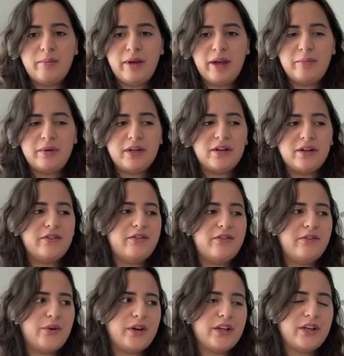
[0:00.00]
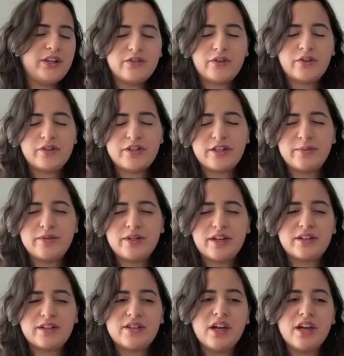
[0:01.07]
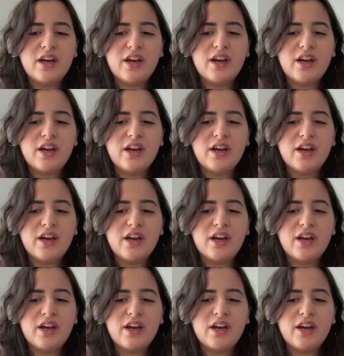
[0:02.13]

paper for each of our subjects.